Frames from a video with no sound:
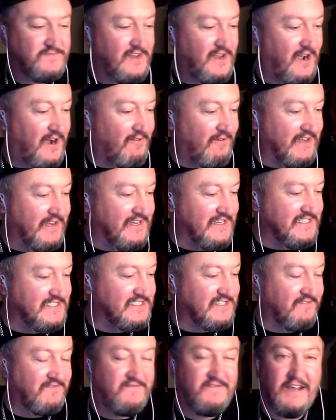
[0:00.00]
All right, guys,
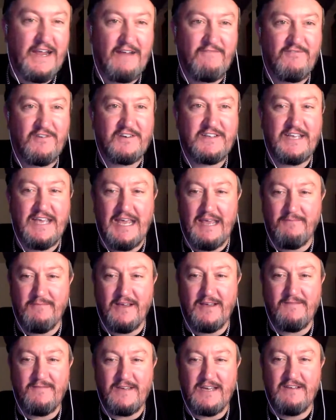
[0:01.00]
the favourite game,
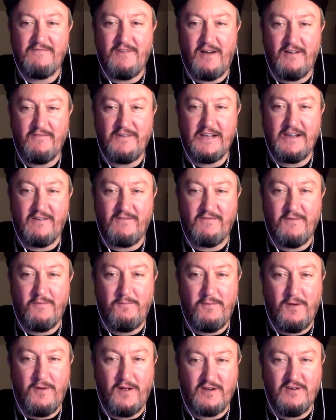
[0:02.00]
yeah, involving your
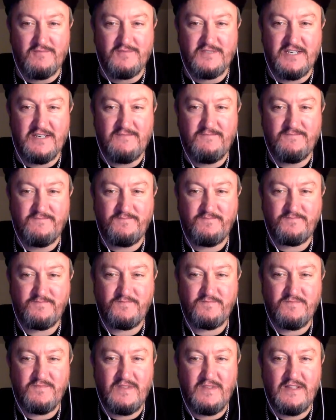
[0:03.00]
football clubs, yeah?
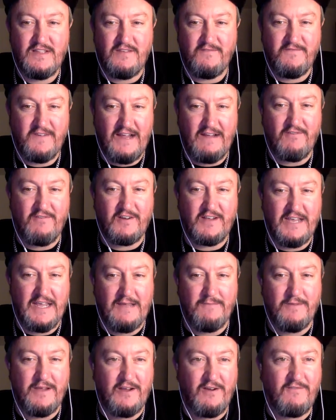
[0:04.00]
The favourite
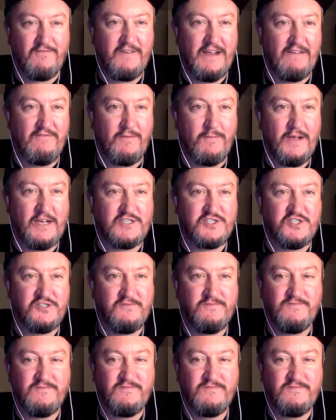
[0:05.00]
game, yeah, your favourite match.